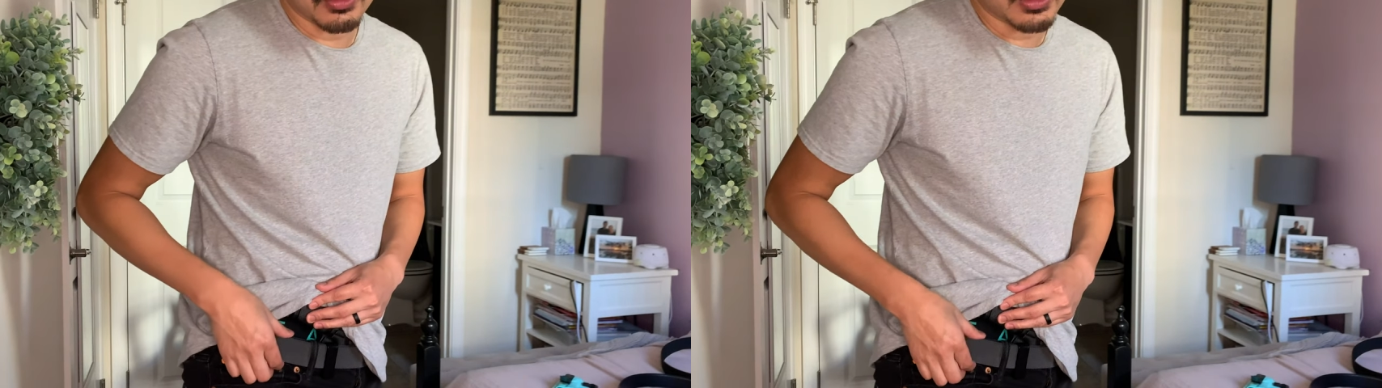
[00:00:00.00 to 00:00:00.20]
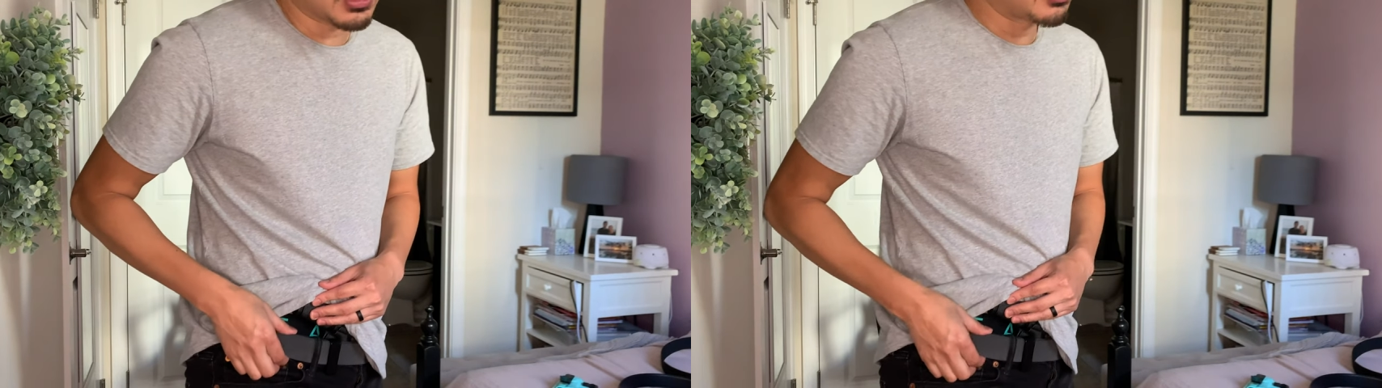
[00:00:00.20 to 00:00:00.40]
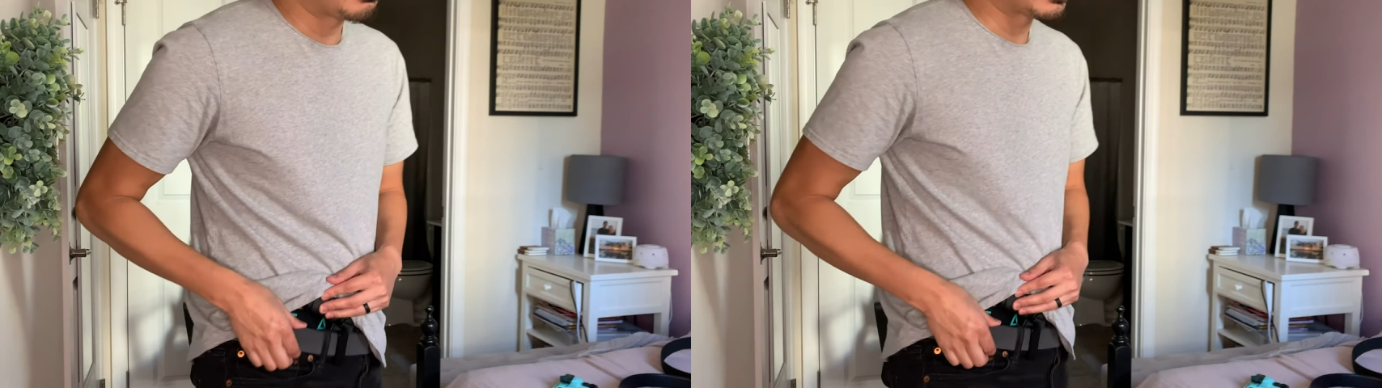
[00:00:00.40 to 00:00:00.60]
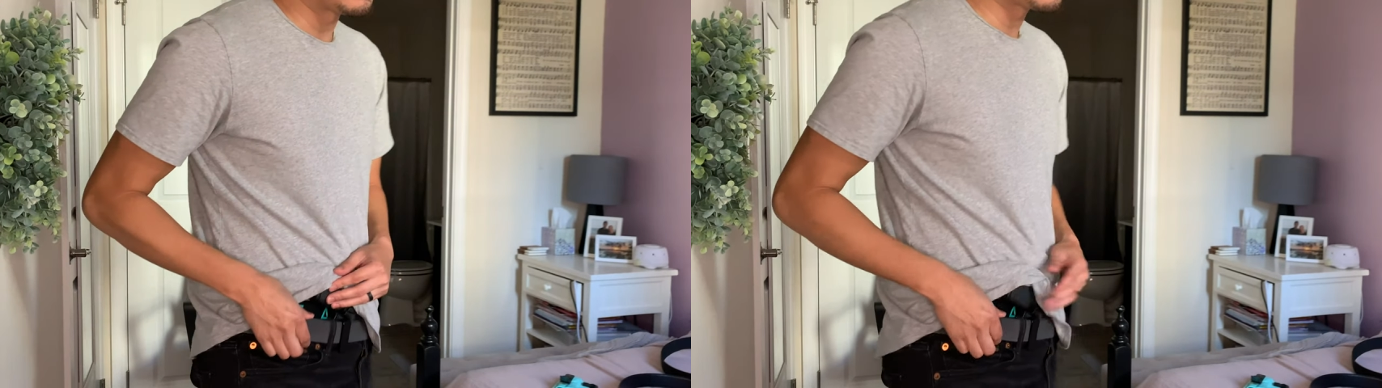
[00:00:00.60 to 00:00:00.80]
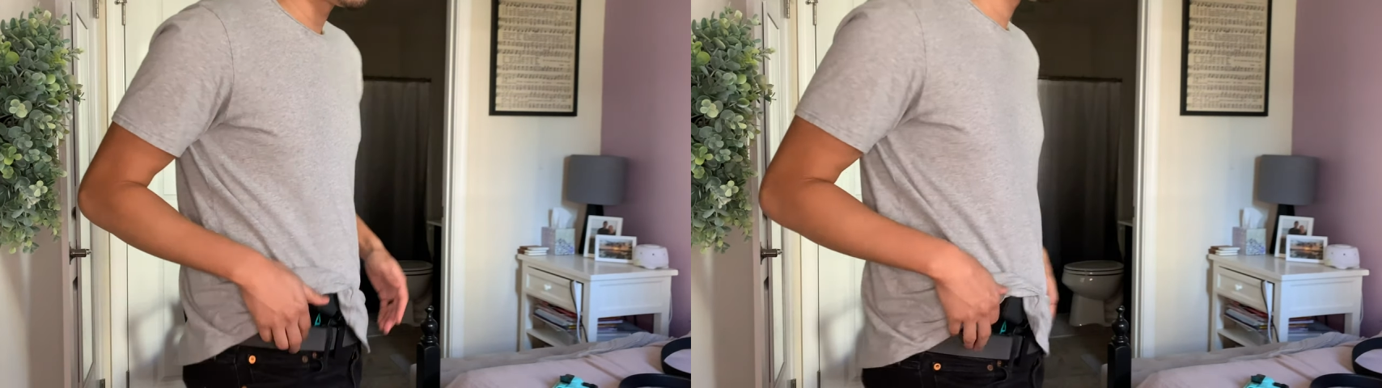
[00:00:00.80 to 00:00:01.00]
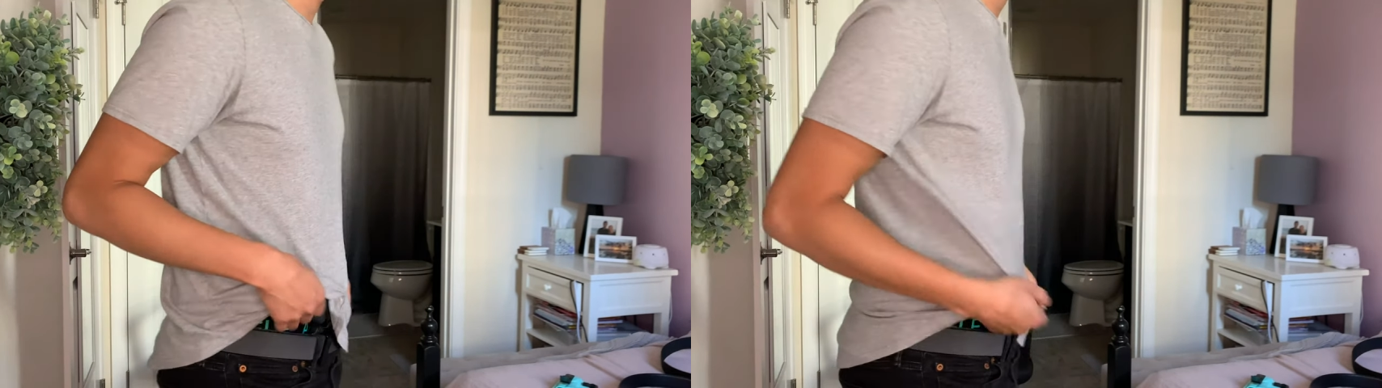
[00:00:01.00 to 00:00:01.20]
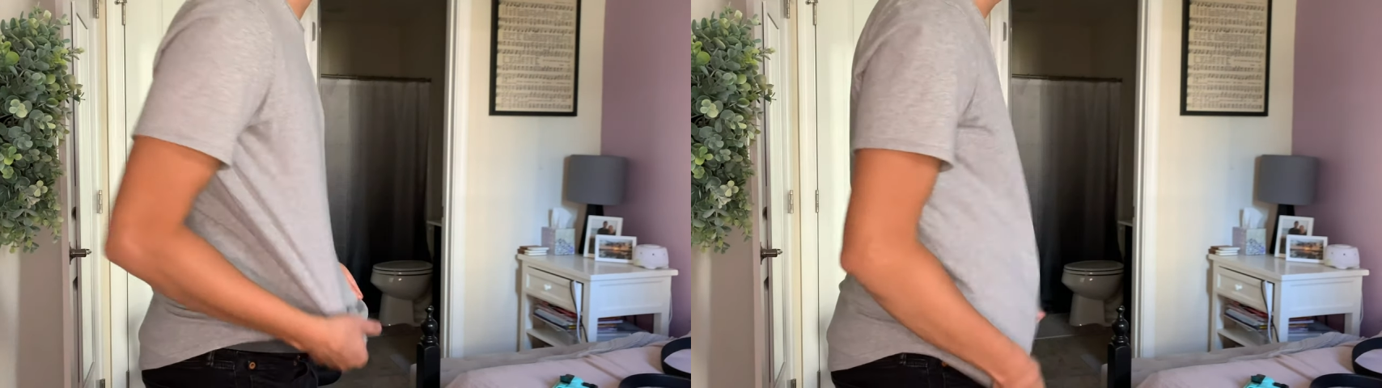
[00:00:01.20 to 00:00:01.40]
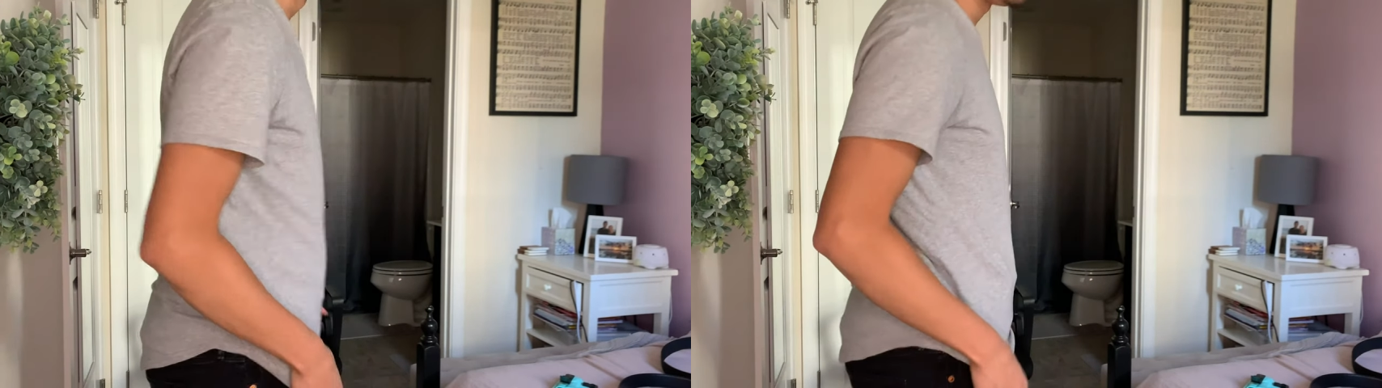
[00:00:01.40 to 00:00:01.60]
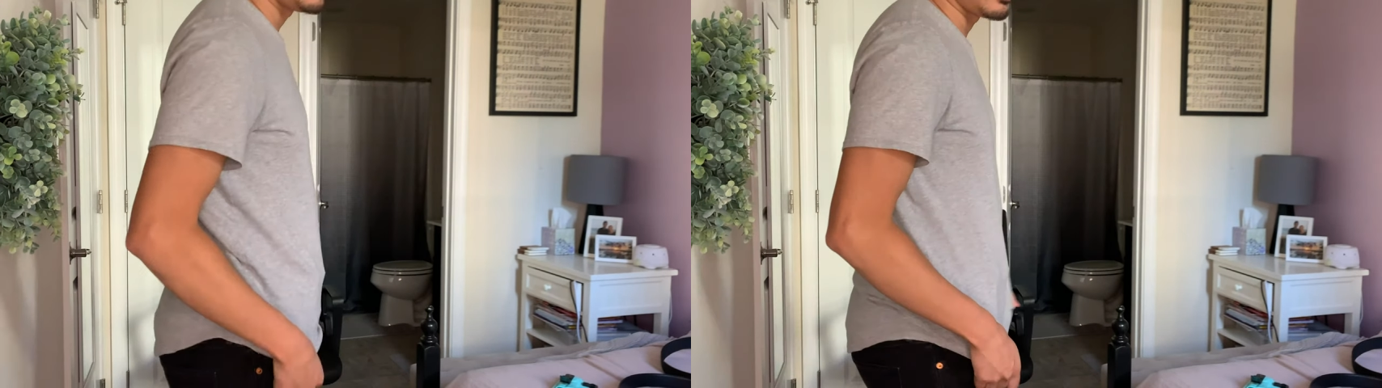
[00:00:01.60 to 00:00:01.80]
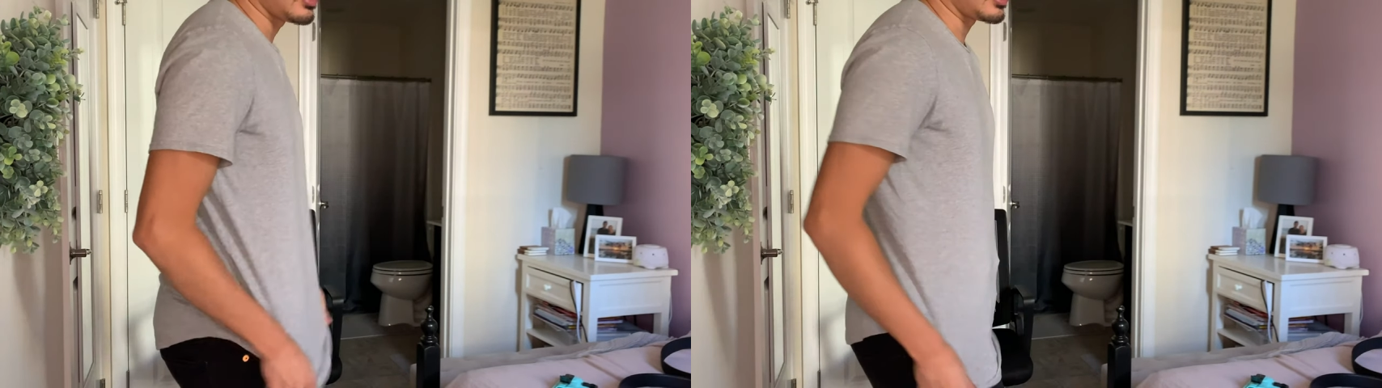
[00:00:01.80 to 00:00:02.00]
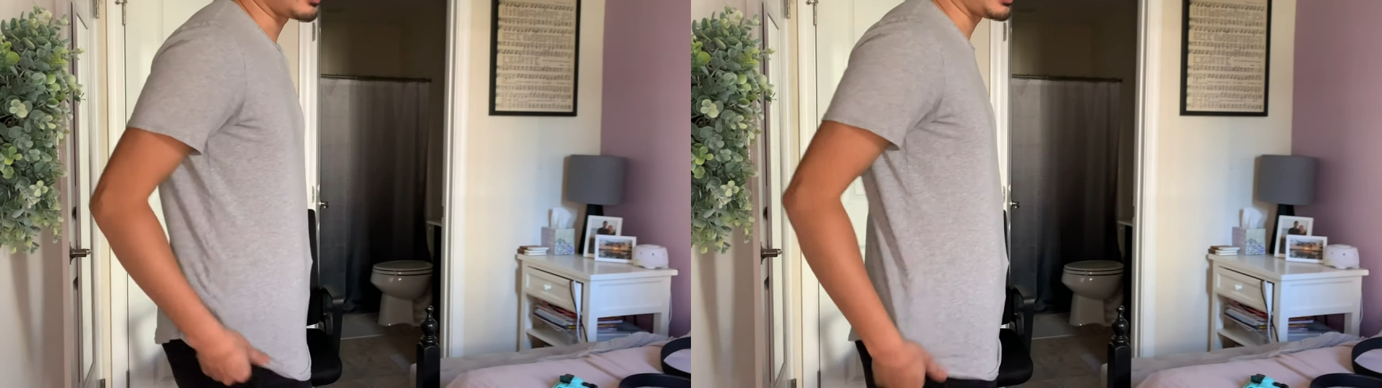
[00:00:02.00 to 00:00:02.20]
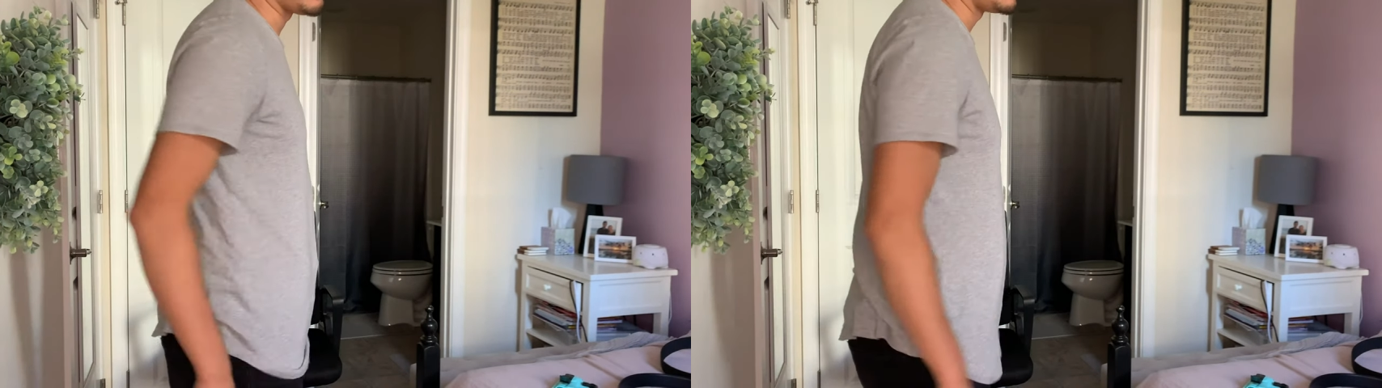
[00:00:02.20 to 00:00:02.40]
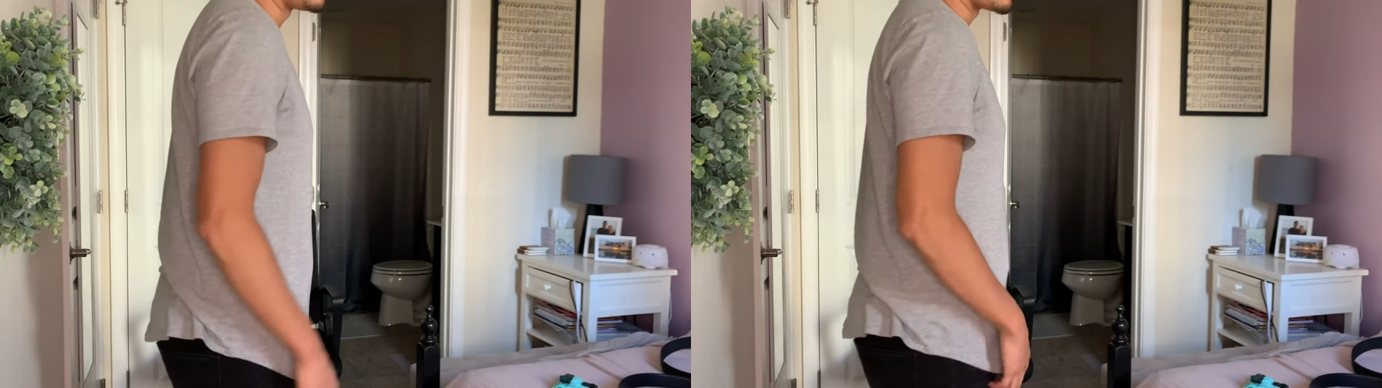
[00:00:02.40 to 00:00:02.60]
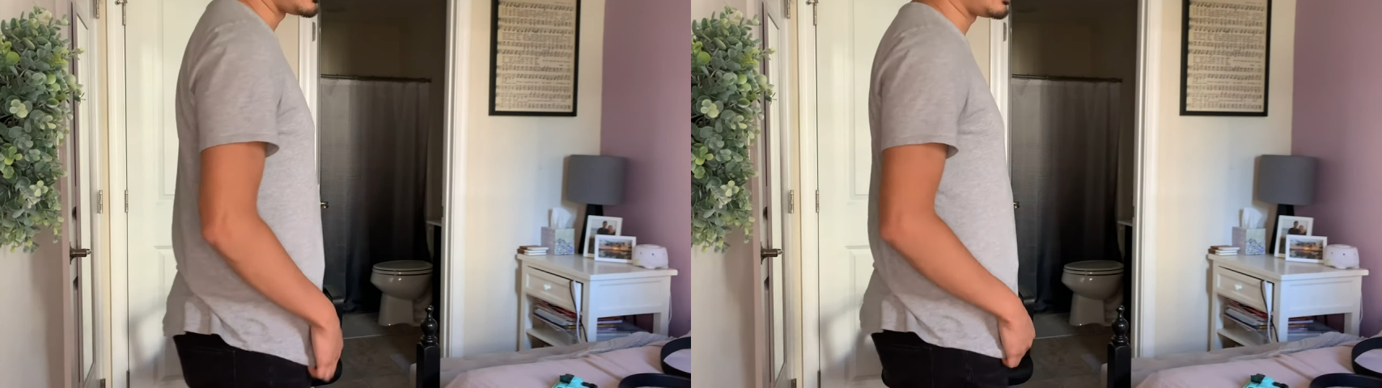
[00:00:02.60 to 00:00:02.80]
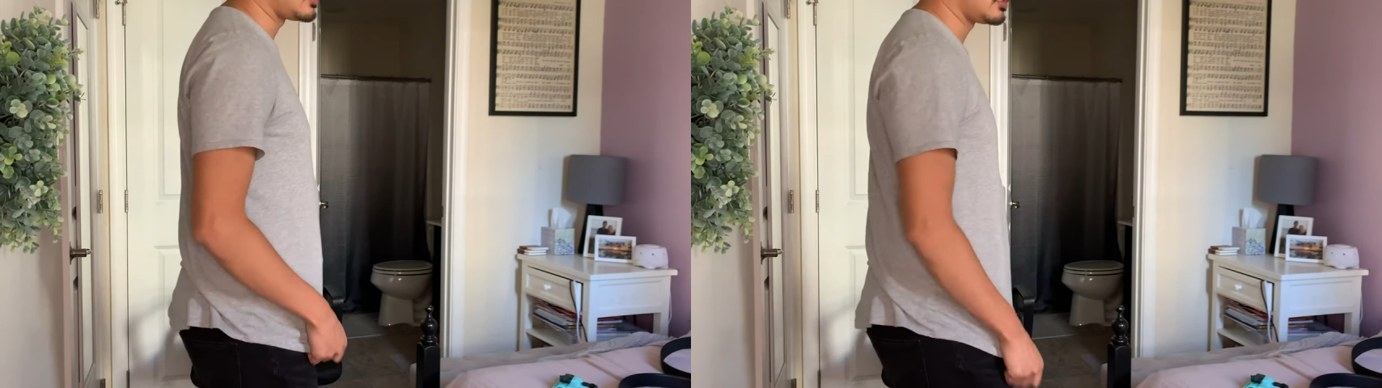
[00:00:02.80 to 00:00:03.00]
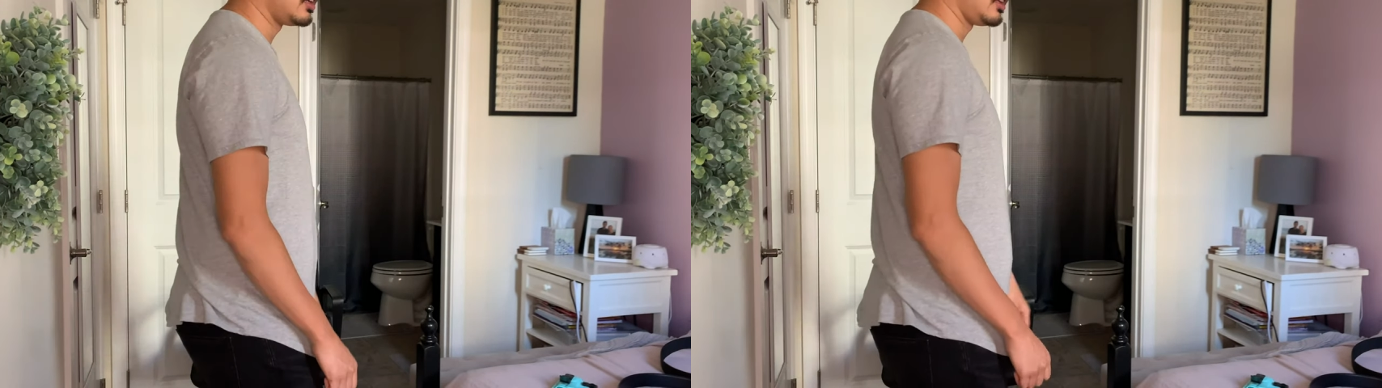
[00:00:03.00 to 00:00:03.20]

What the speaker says: No face is visible, so there are no lips to read.